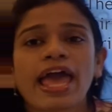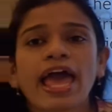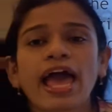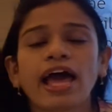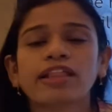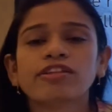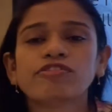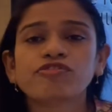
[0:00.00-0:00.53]

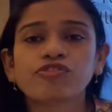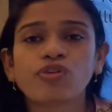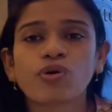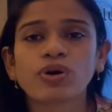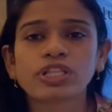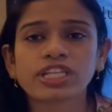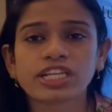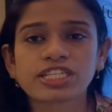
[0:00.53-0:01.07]
and the
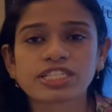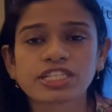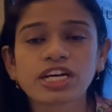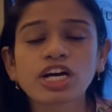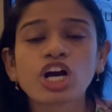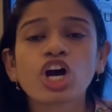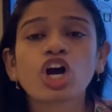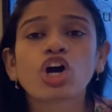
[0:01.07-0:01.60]
fourth is the
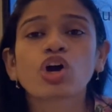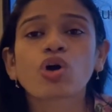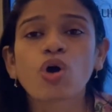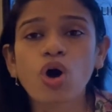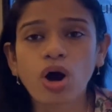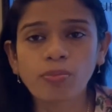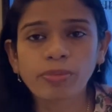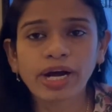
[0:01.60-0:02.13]

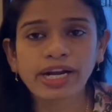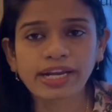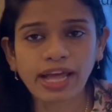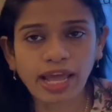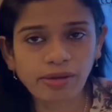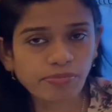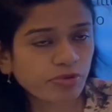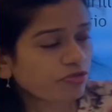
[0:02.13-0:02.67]
comma
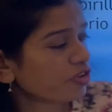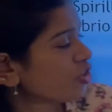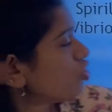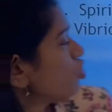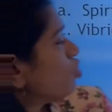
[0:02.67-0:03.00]
type, which is